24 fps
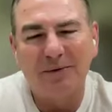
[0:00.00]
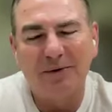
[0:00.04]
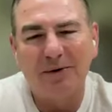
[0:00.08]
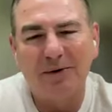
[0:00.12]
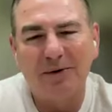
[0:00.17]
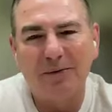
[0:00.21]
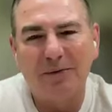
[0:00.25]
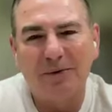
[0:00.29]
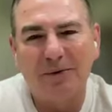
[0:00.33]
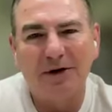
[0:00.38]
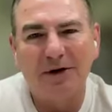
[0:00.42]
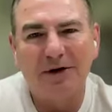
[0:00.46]
You
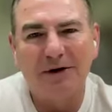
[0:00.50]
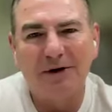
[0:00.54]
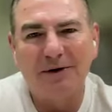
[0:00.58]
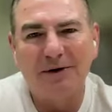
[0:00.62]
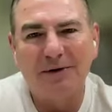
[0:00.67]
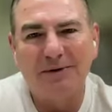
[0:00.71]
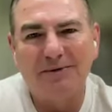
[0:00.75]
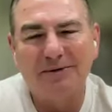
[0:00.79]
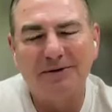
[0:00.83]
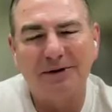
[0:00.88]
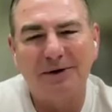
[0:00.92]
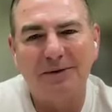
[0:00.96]
know, where you want
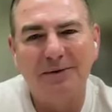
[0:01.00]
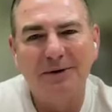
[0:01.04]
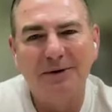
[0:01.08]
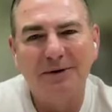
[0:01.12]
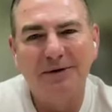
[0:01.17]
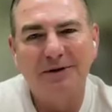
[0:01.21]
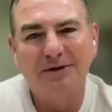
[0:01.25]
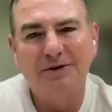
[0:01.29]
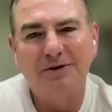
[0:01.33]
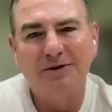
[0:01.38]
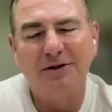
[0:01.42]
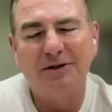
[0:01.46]
to do.
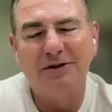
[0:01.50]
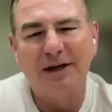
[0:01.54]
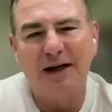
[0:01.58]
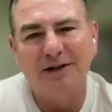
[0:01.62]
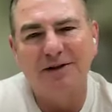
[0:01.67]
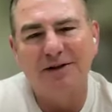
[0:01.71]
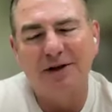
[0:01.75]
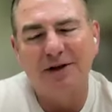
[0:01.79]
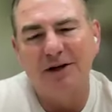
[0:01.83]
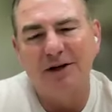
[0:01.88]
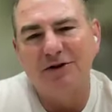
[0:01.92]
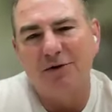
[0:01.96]
So you
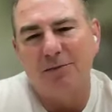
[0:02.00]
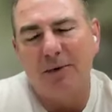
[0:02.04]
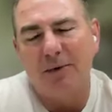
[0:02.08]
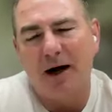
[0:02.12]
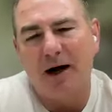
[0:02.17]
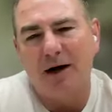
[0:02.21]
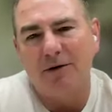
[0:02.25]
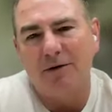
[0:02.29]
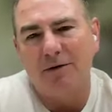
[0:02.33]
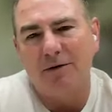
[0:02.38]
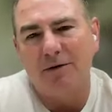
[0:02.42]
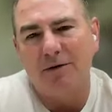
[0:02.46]
just got to
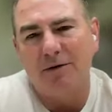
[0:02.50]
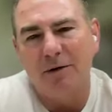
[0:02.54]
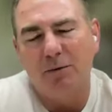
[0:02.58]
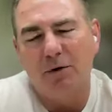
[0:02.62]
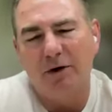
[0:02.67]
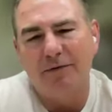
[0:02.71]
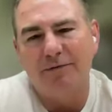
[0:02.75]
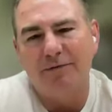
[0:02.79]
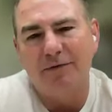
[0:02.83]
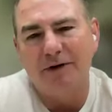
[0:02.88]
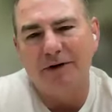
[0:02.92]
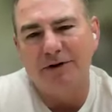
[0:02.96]
change your
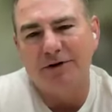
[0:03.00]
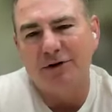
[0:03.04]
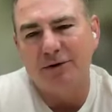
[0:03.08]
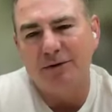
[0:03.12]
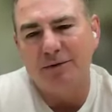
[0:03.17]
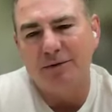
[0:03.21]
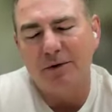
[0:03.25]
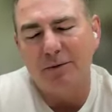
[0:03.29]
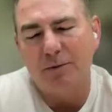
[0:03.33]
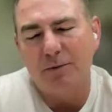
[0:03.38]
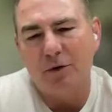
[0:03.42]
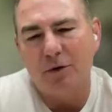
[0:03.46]
model and what
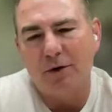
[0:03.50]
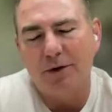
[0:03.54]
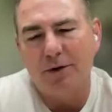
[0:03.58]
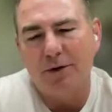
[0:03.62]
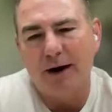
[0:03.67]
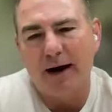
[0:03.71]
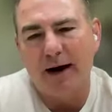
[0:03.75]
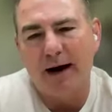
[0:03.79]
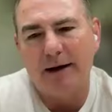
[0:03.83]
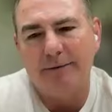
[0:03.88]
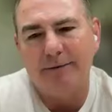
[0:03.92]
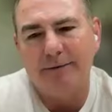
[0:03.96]
fits you and
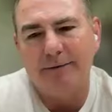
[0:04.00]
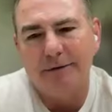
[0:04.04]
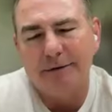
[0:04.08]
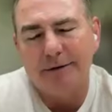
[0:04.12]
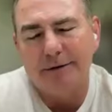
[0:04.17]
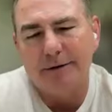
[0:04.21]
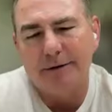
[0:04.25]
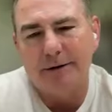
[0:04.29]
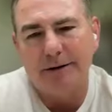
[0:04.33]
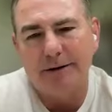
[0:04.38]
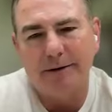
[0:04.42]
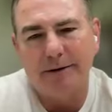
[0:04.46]
where you're at.